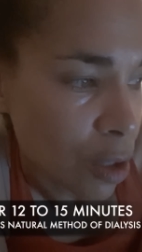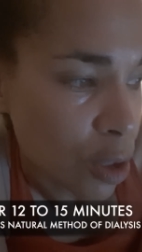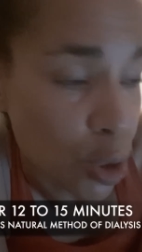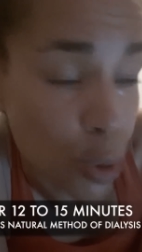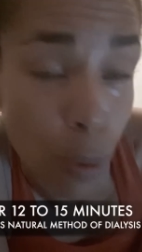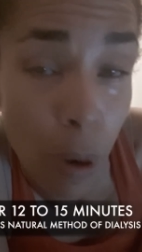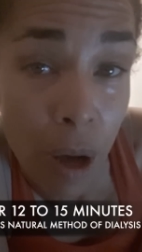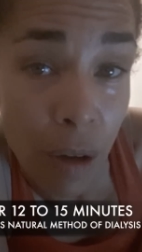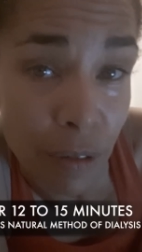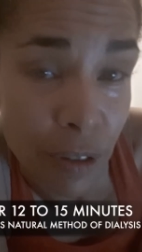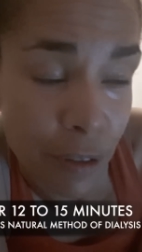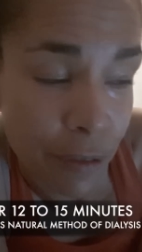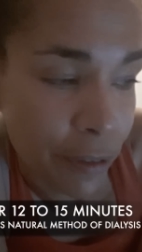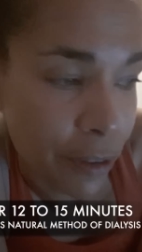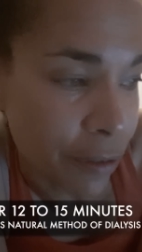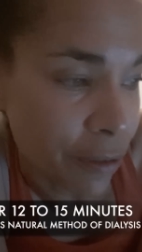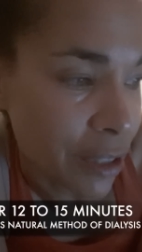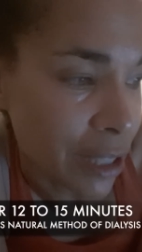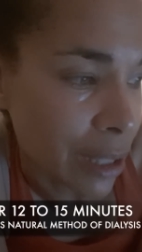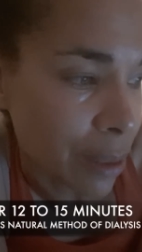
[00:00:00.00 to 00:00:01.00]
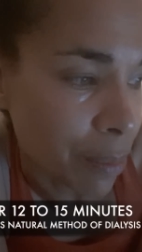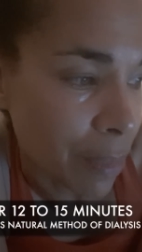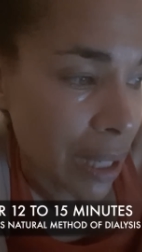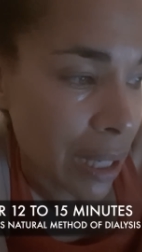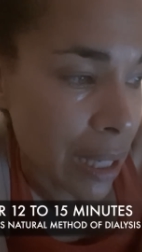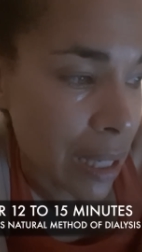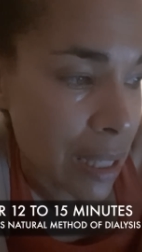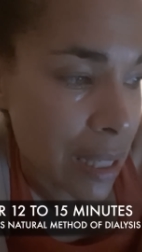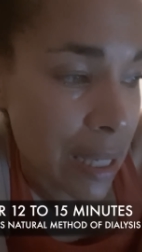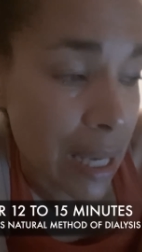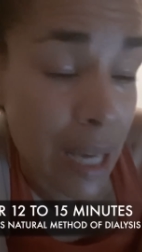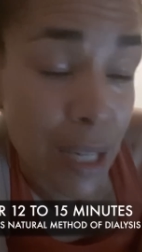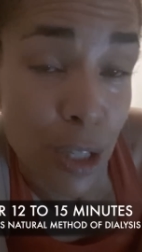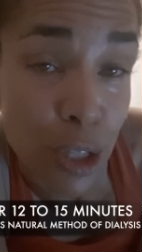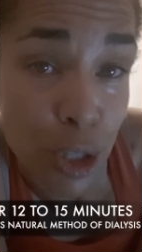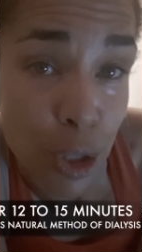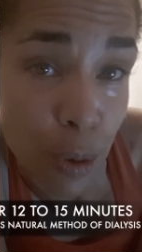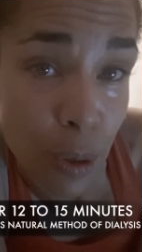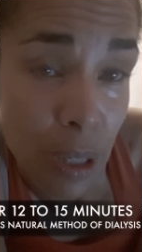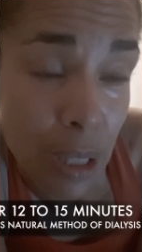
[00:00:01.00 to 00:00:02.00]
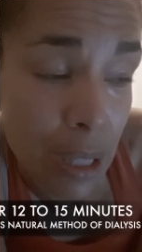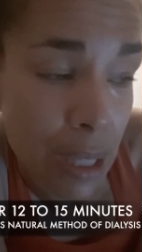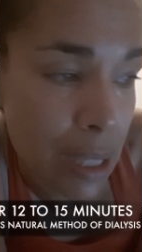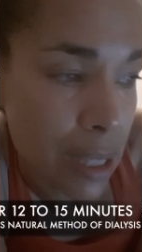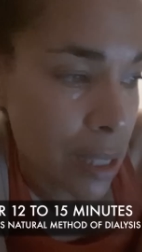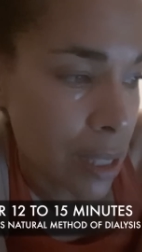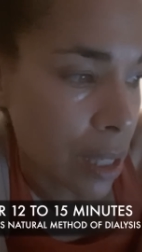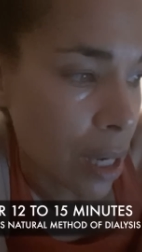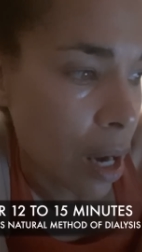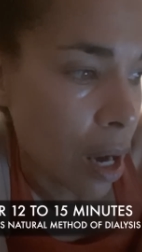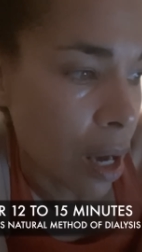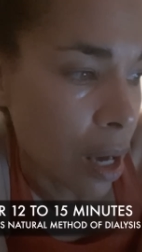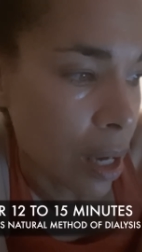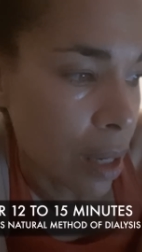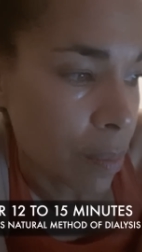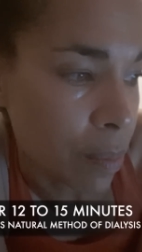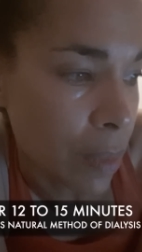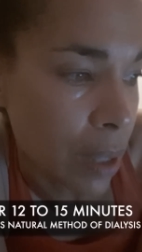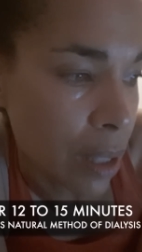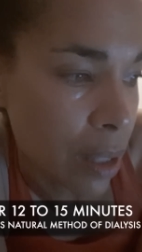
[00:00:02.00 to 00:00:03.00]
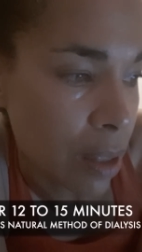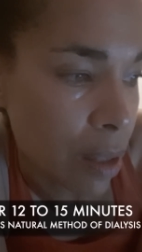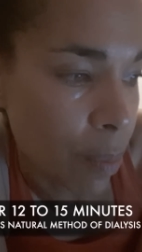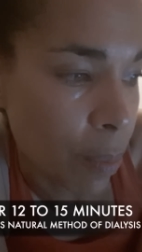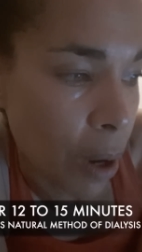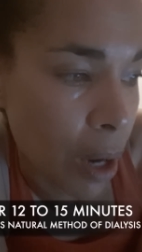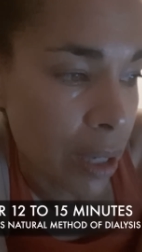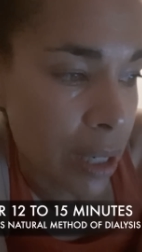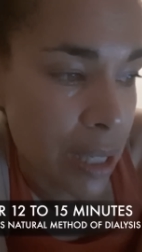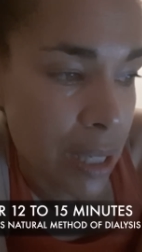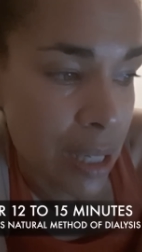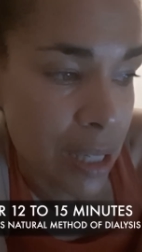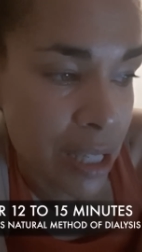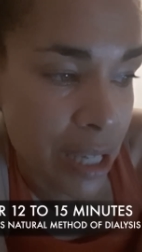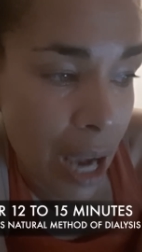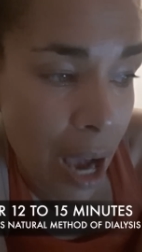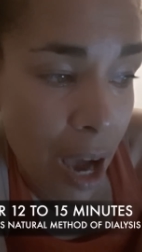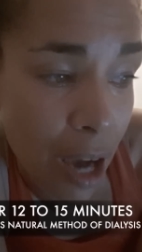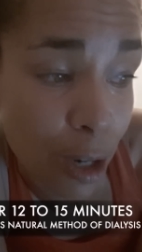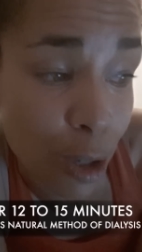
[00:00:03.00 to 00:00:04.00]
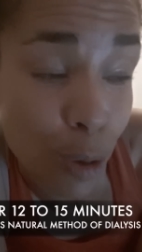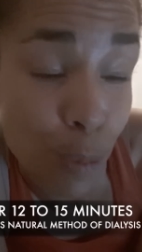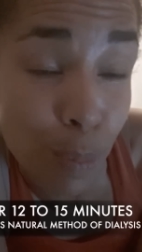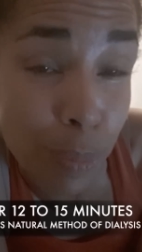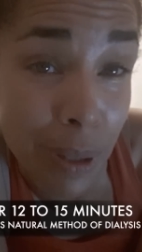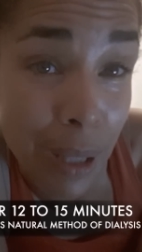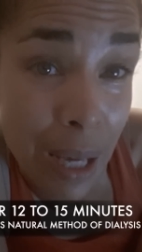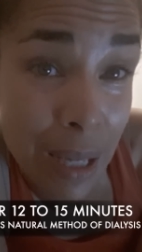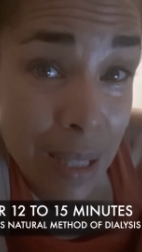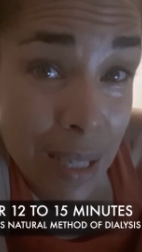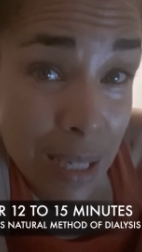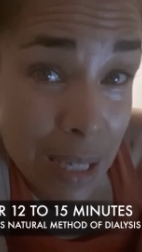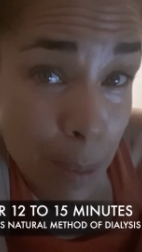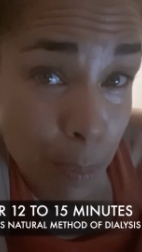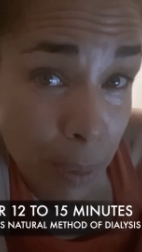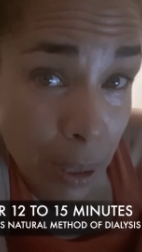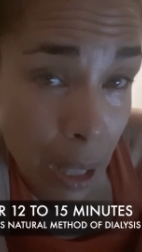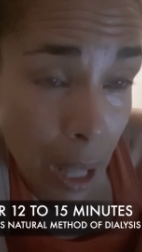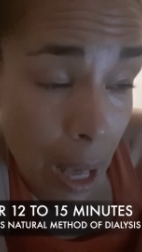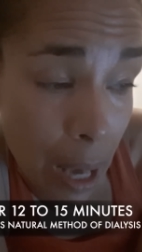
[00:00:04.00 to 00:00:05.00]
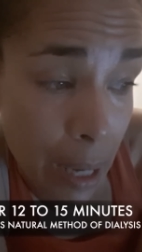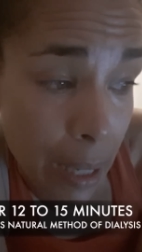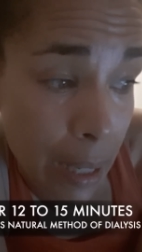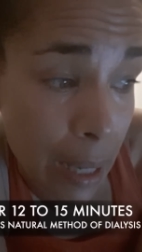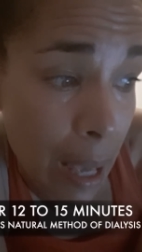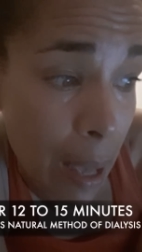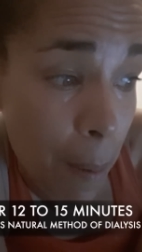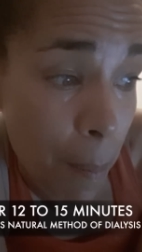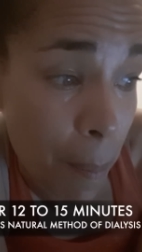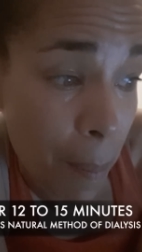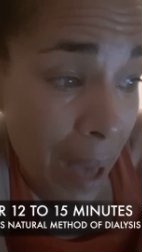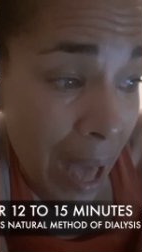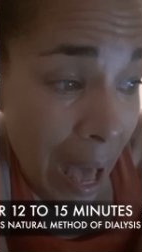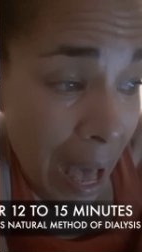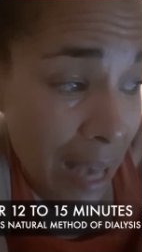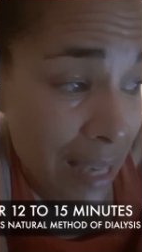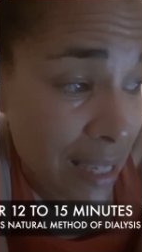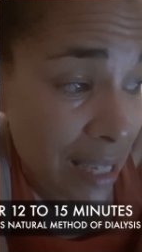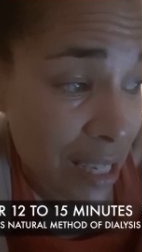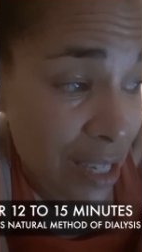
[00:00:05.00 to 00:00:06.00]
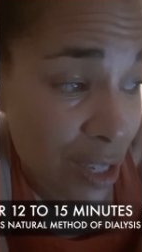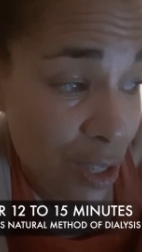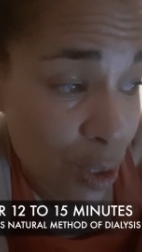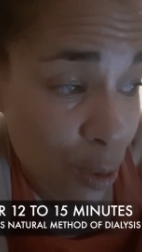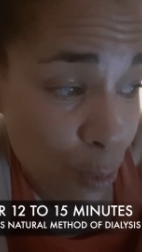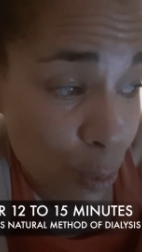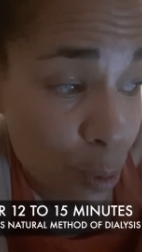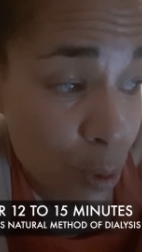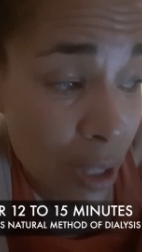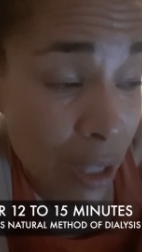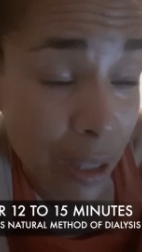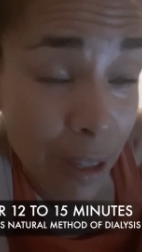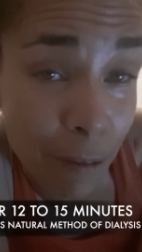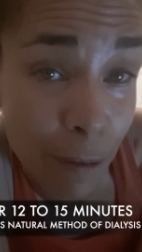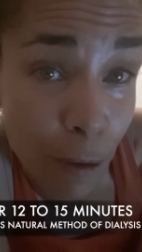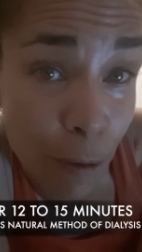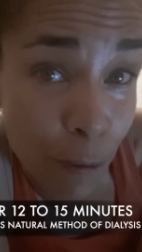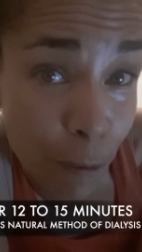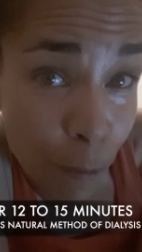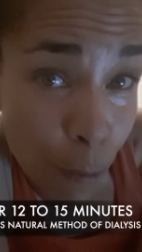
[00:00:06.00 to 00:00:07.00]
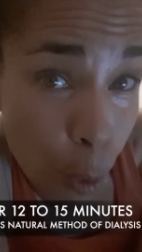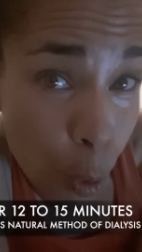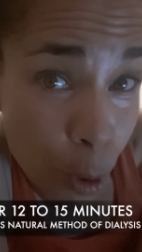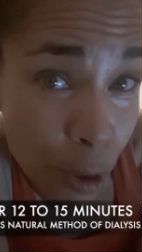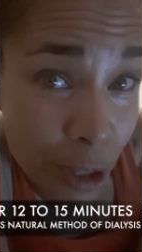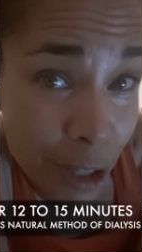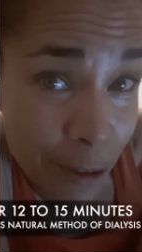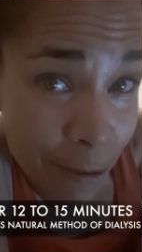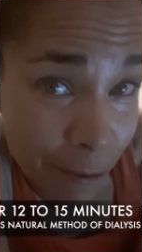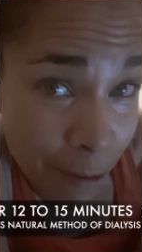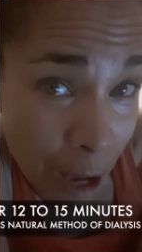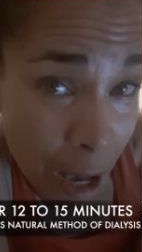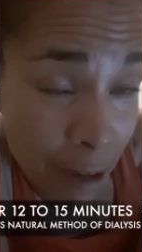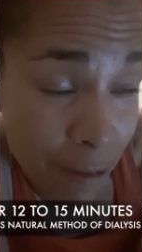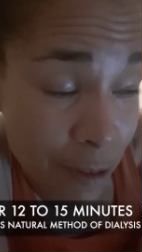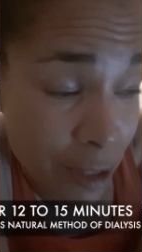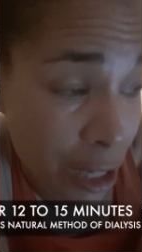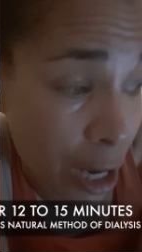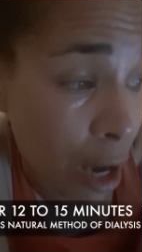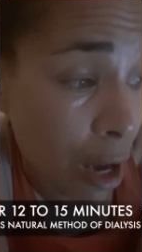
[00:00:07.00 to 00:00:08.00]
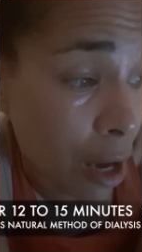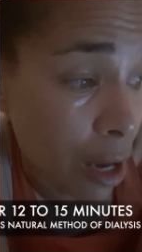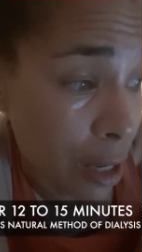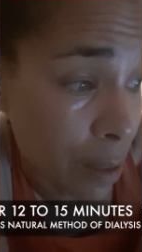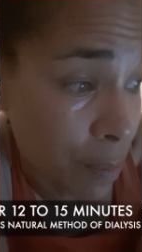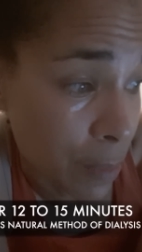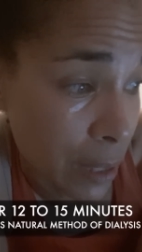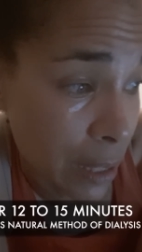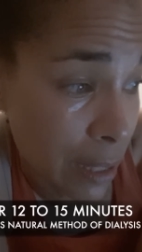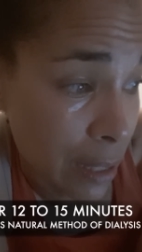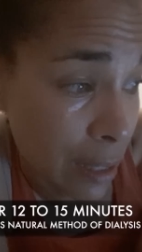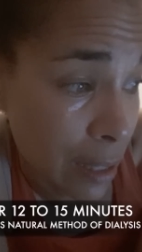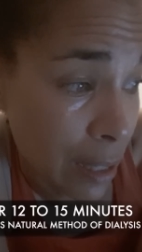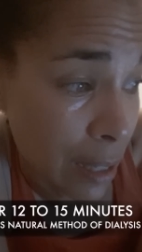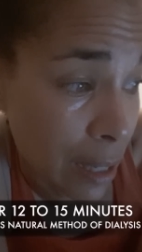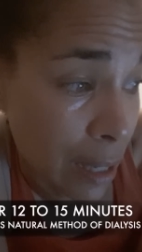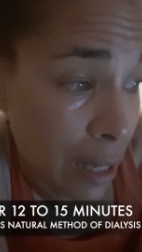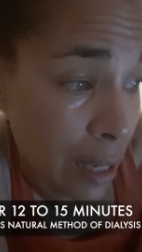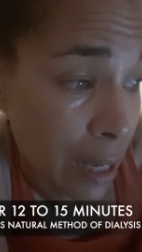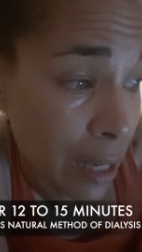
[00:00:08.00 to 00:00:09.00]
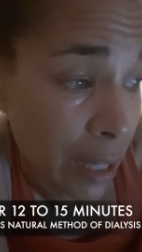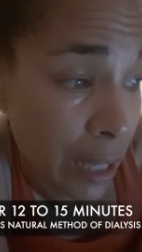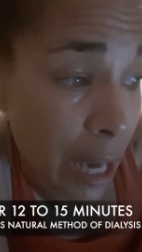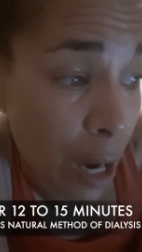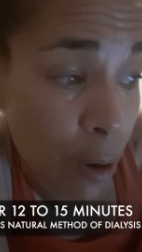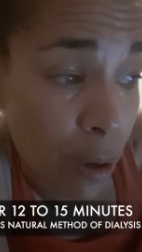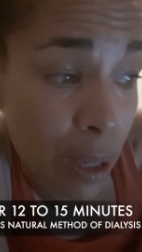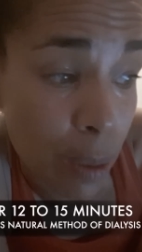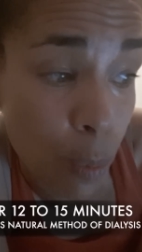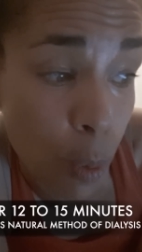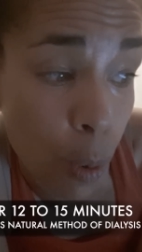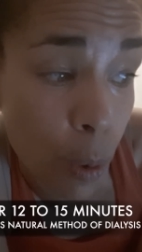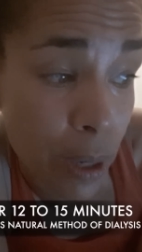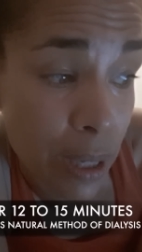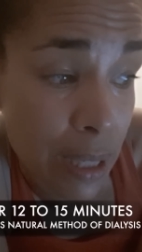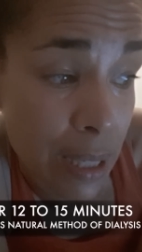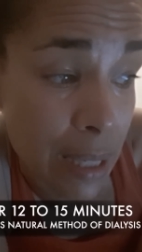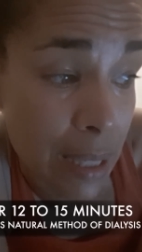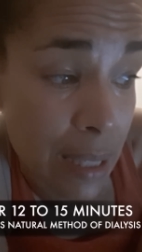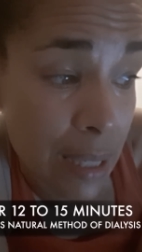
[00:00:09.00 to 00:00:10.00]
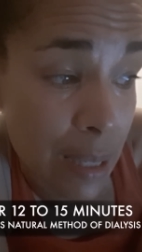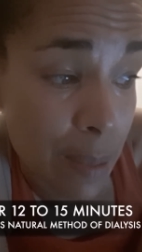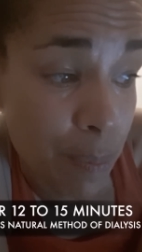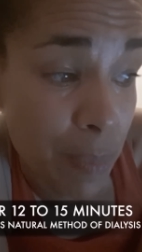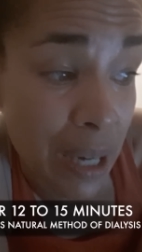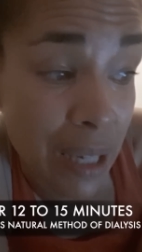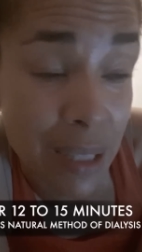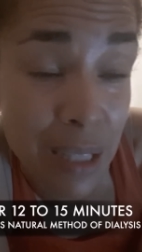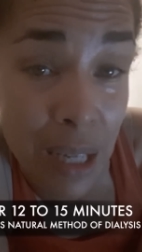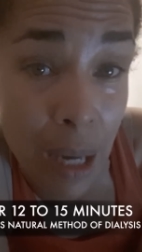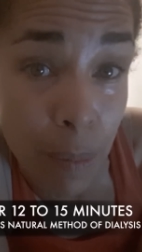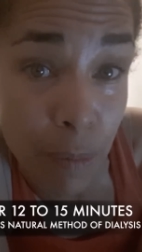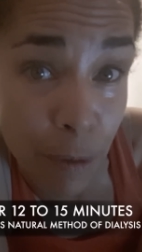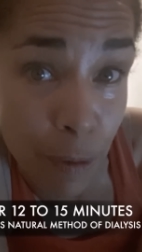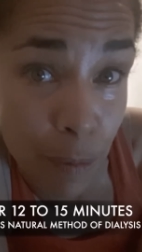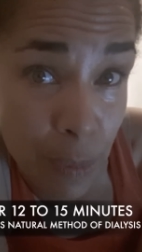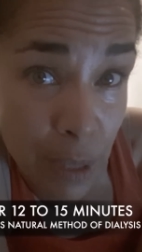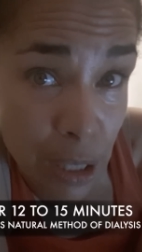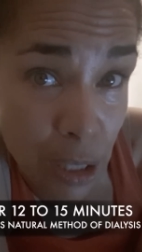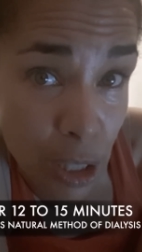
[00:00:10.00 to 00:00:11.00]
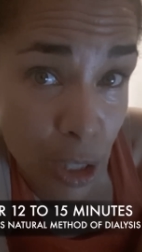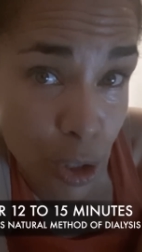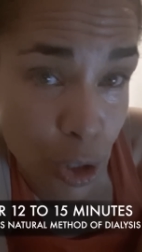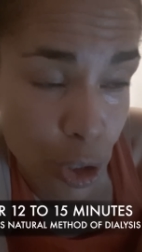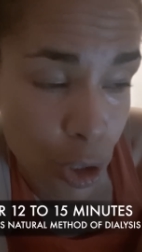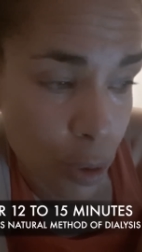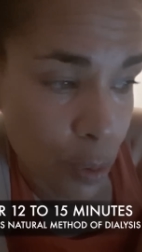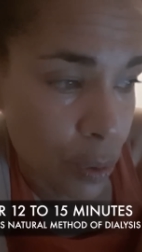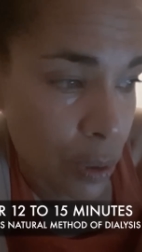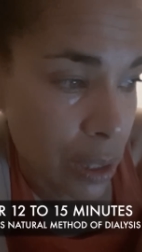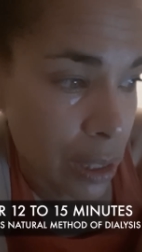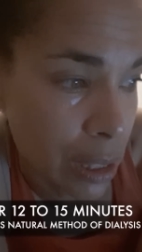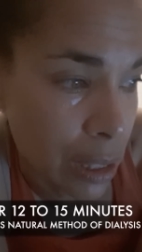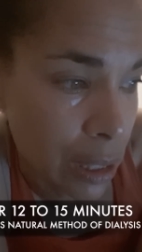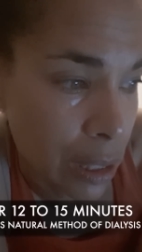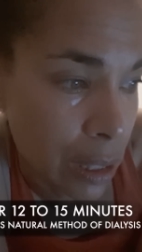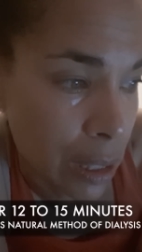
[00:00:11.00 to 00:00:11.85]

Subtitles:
12 to 15 minutes, and during this time, the body's entire blood supply passes through the liver 4 to 5 times, carrying poisons picked up from the tissues.